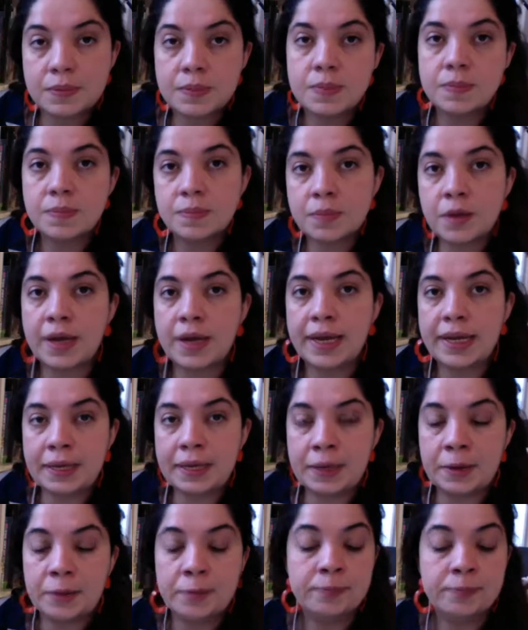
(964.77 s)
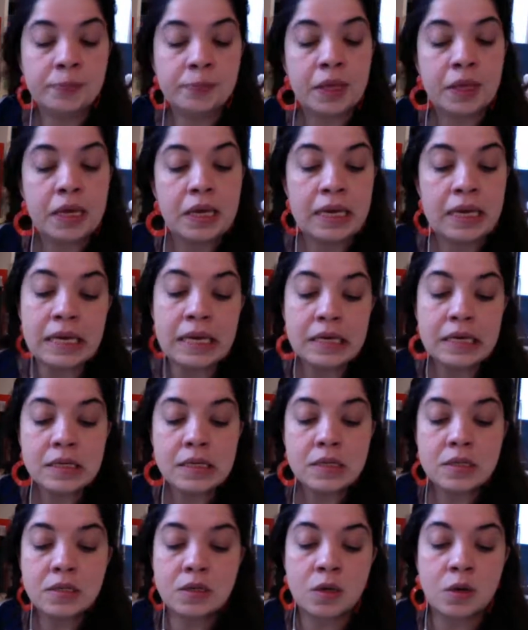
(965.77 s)
not ideal.
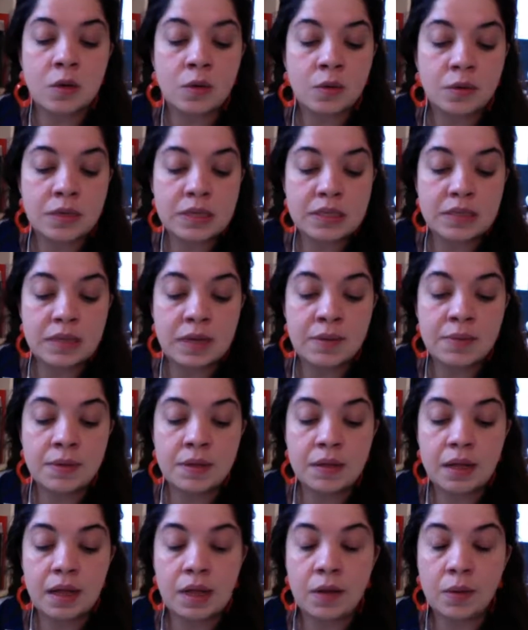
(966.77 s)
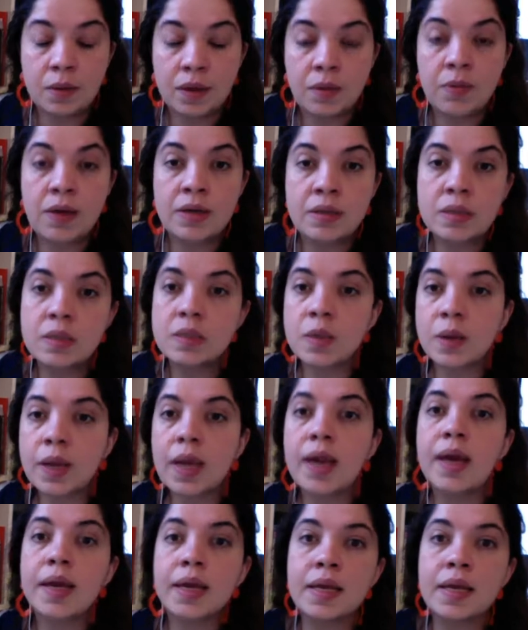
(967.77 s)
So this time I look around, so
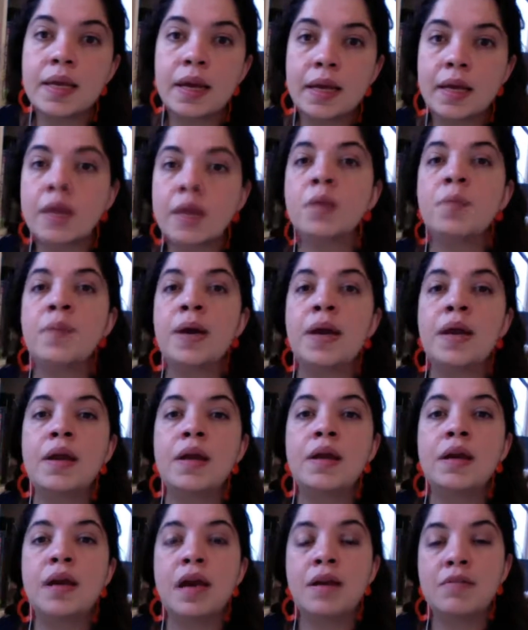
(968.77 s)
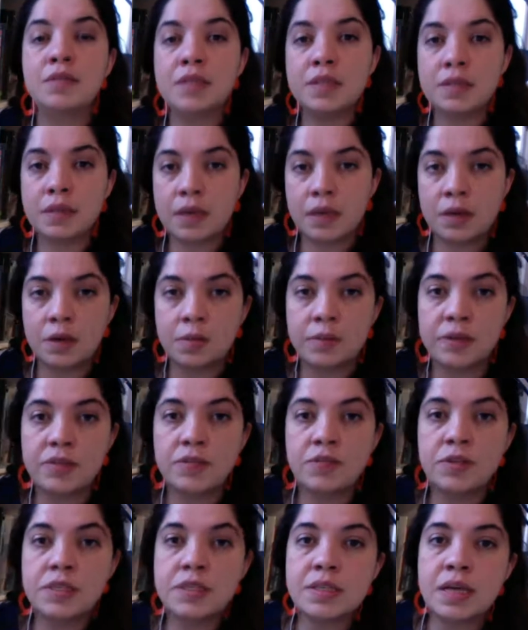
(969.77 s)
okay, I can do better. I have this a little bit
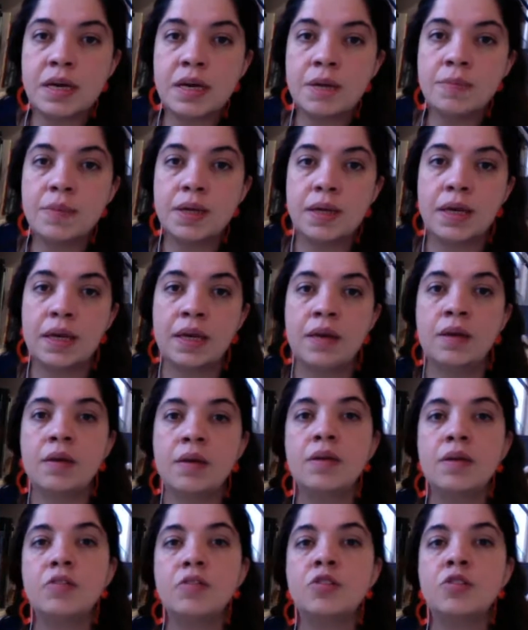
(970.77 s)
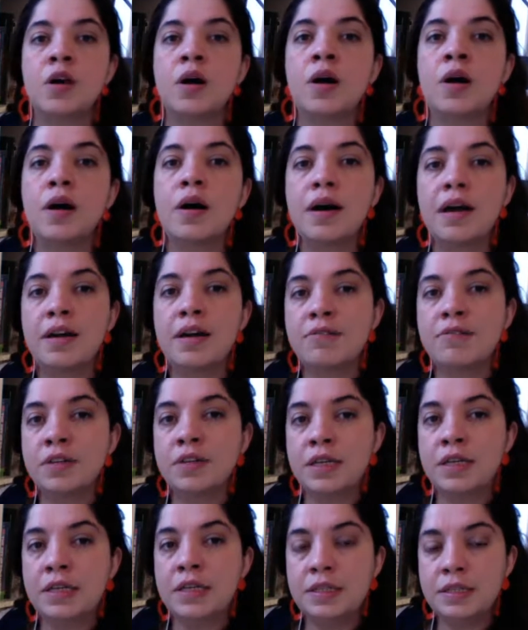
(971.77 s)
free time. I can draw
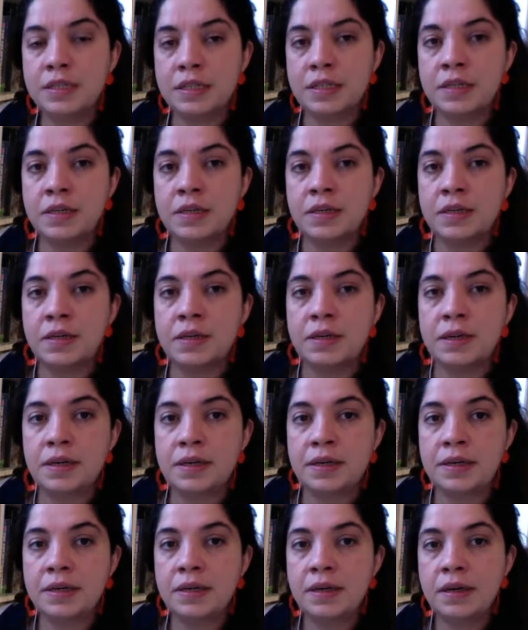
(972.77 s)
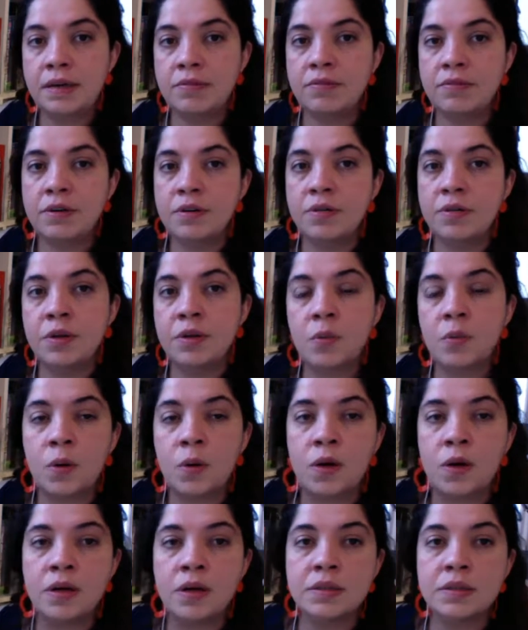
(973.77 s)
every tier and every
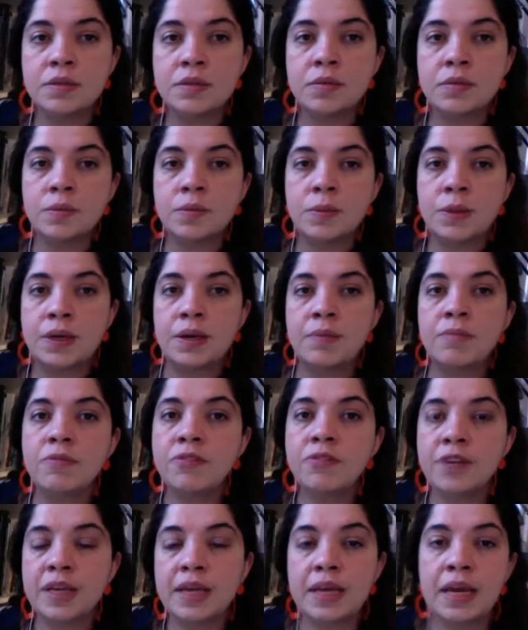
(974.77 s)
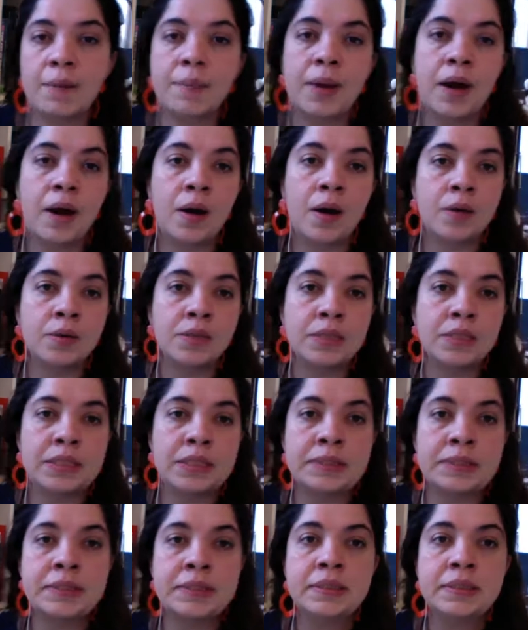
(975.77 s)
reward, what I'm thinking about, and